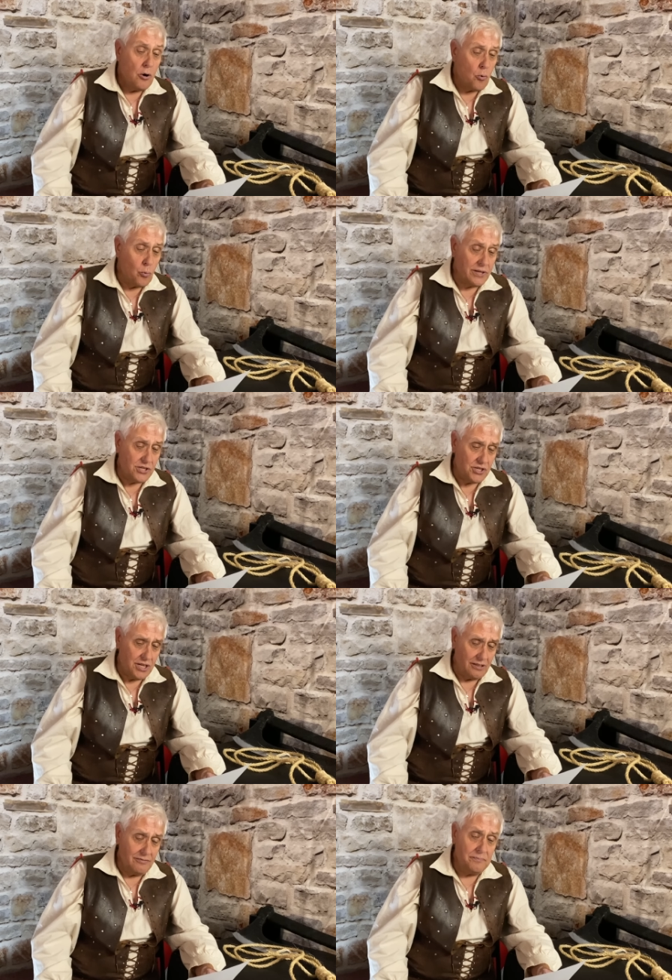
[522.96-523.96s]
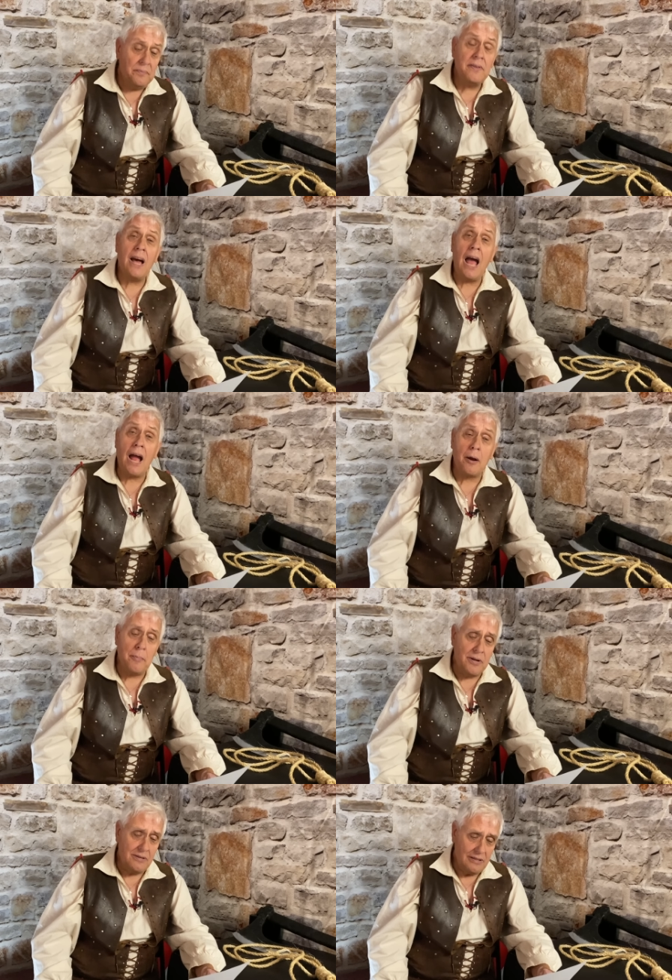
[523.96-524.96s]
Which done, the
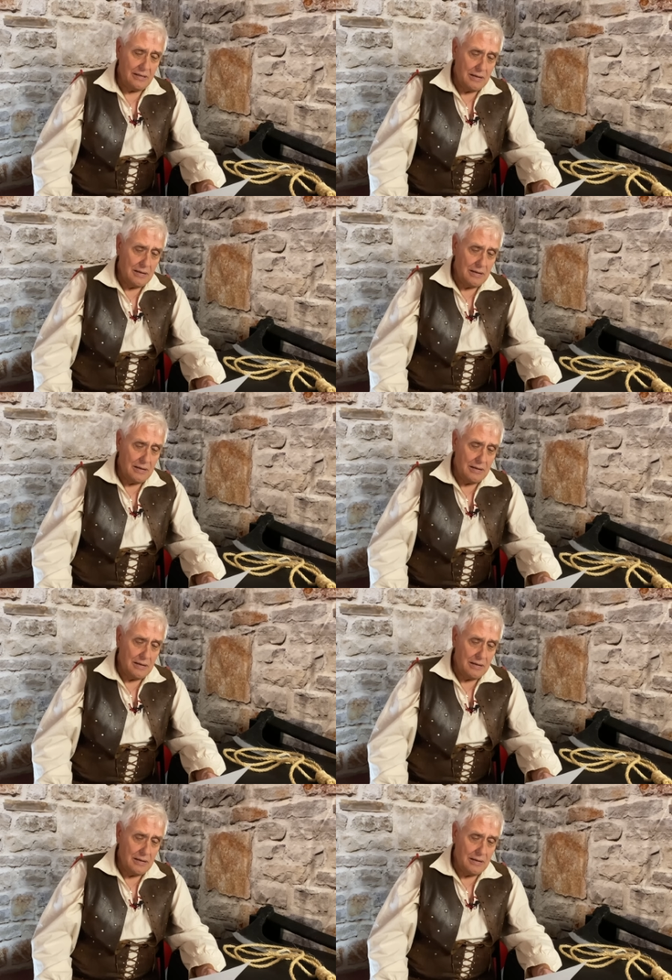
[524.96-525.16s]
hangman